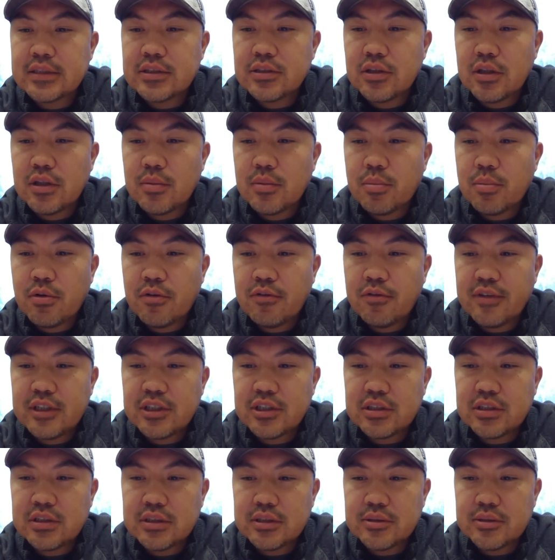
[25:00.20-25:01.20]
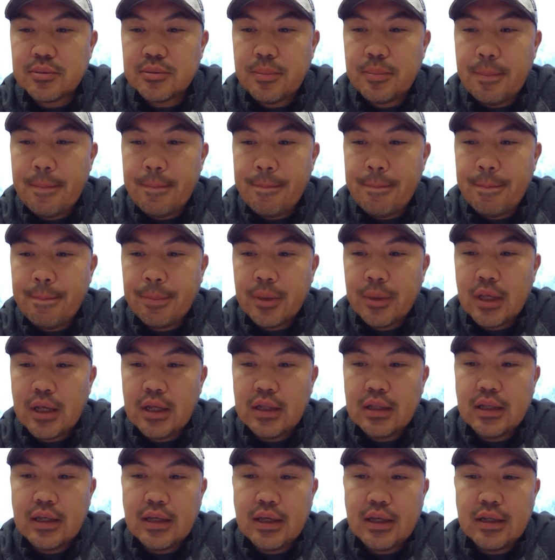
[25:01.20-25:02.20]
to the provisions
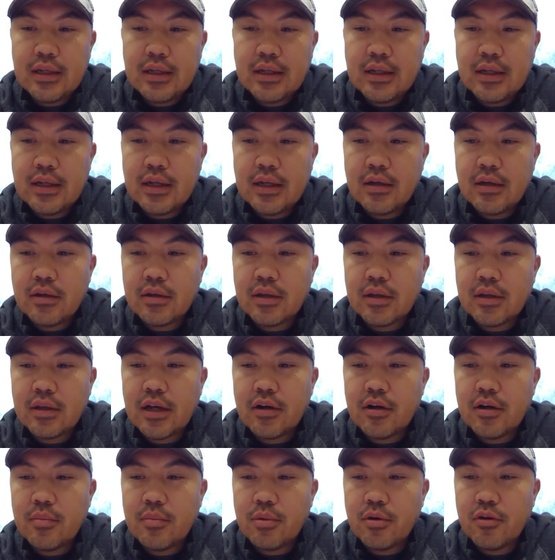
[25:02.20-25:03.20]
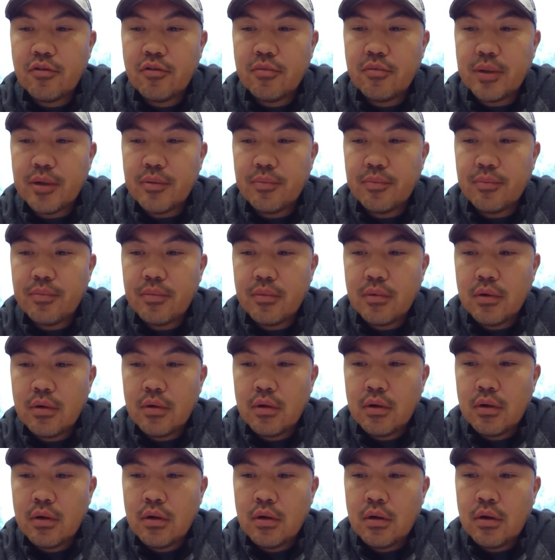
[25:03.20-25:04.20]
in the Indian Healthcare Improvement.
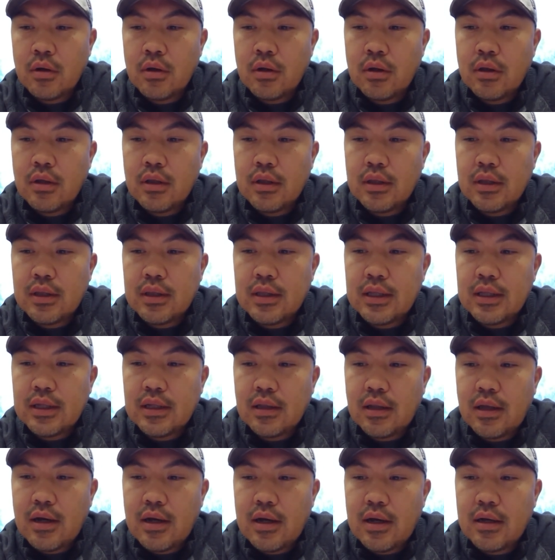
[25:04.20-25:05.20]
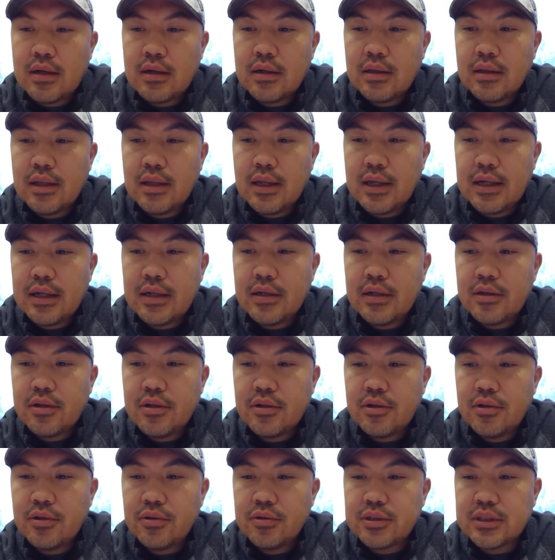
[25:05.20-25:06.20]
The law led
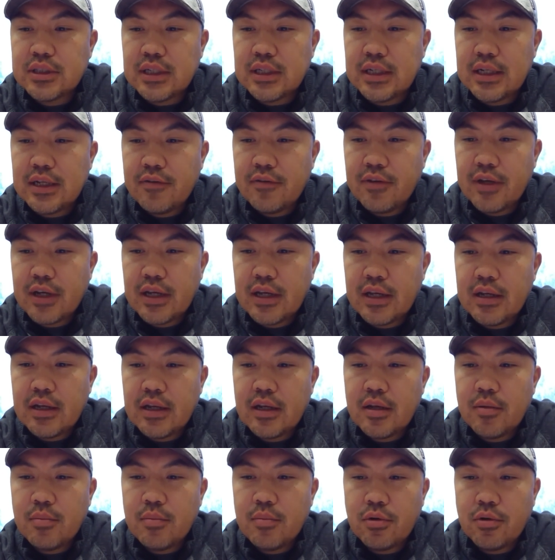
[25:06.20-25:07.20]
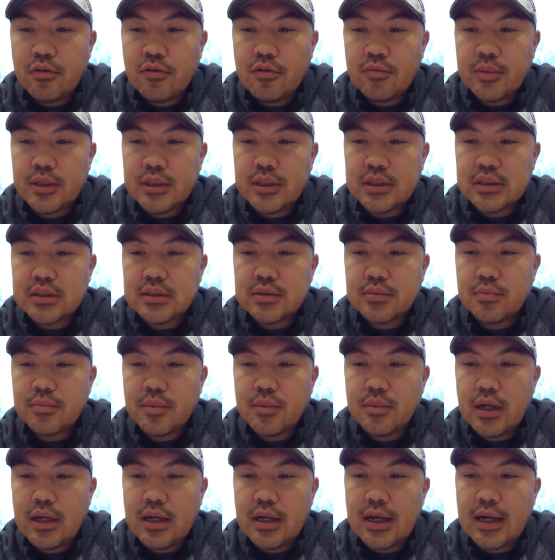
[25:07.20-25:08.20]
to significant improvements
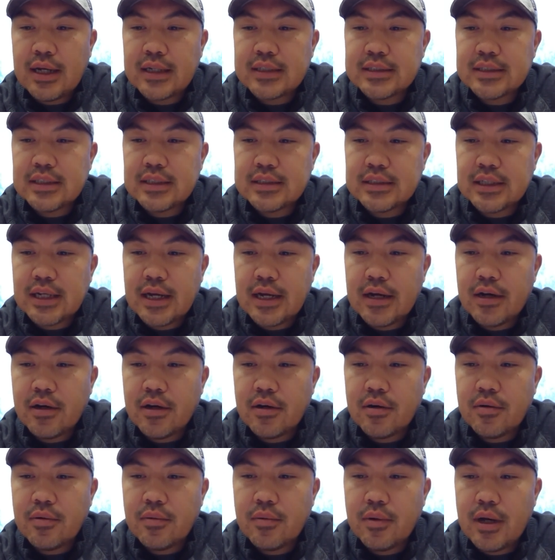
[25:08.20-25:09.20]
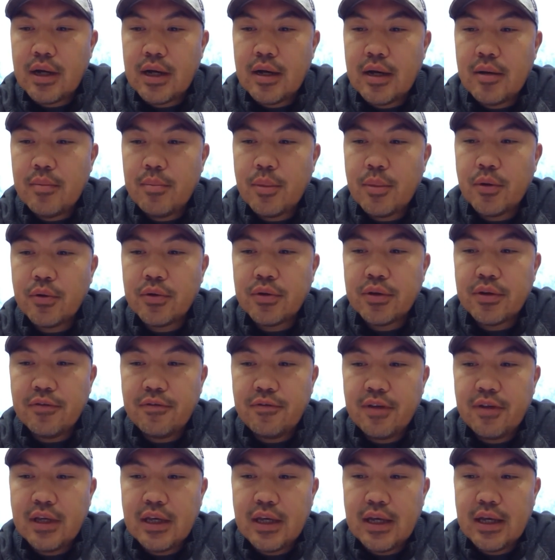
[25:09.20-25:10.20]
in access care at both the
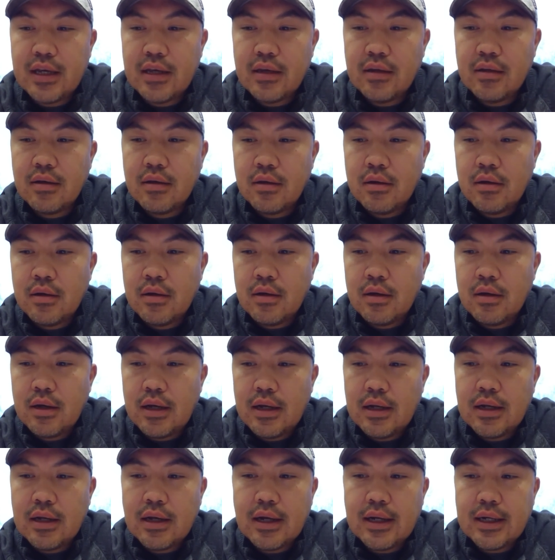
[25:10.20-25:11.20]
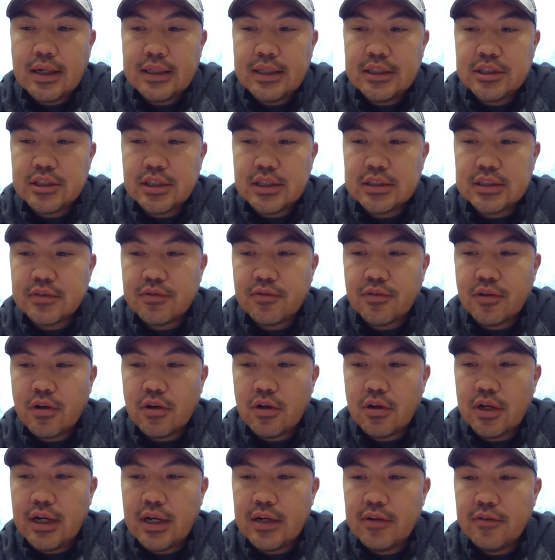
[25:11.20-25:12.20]
VA and IHS for
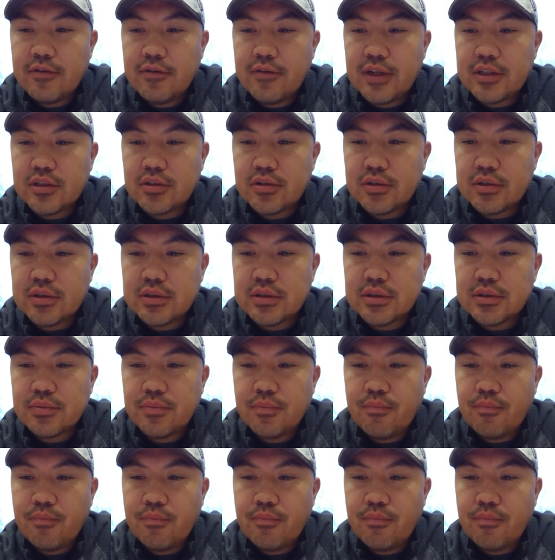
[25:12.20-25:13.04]
our Native veterans,